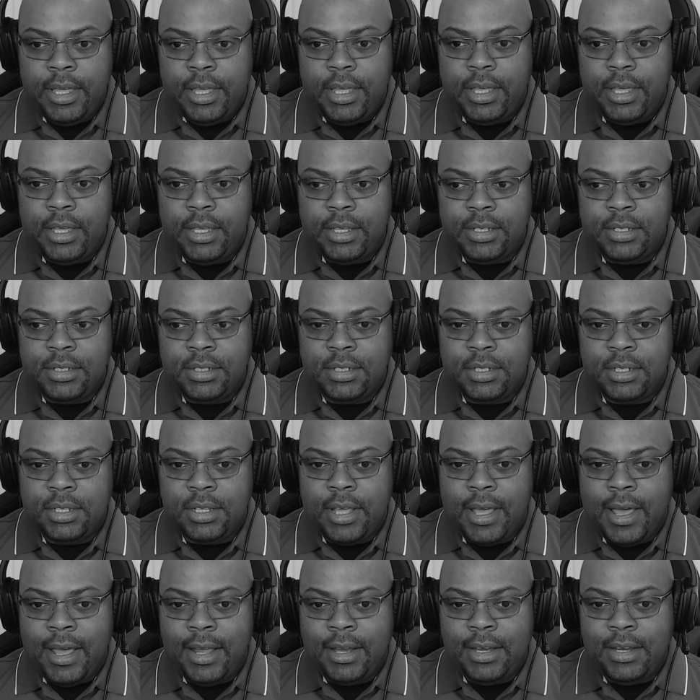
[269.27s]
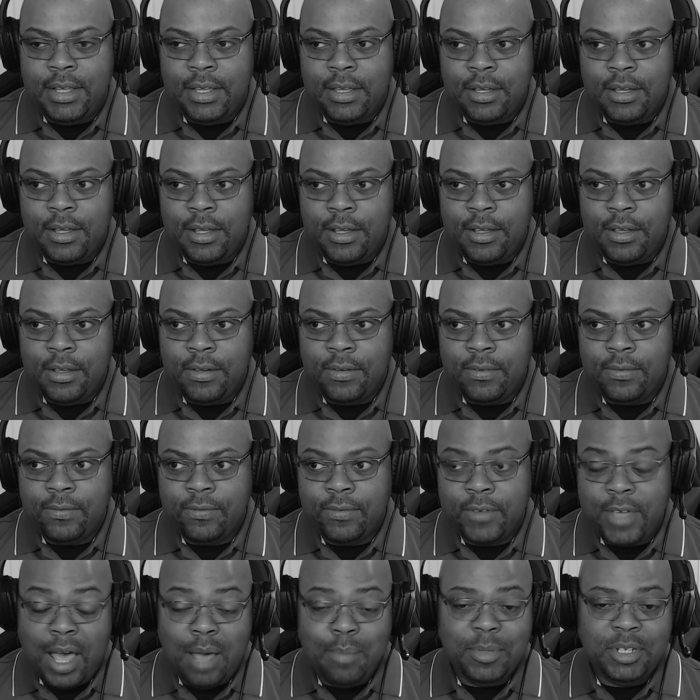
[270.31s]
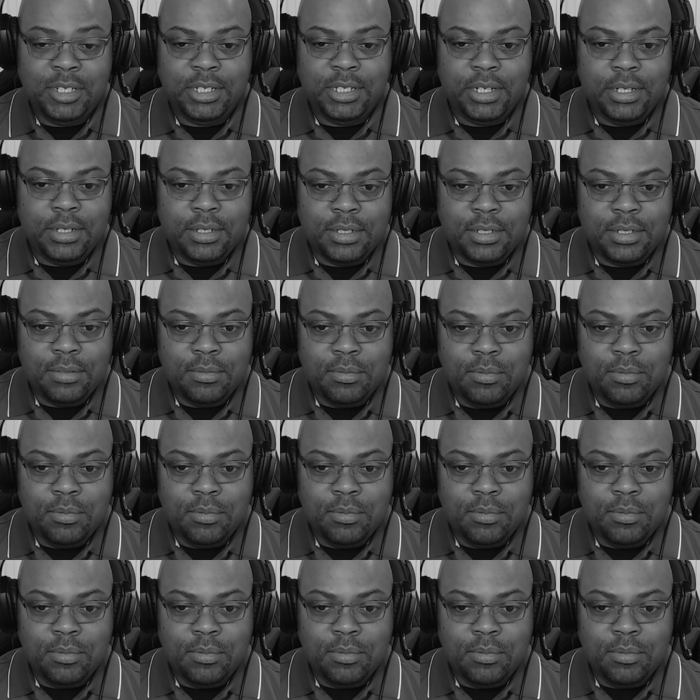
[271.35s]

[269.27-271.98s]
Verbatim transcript: is the idea of common sense.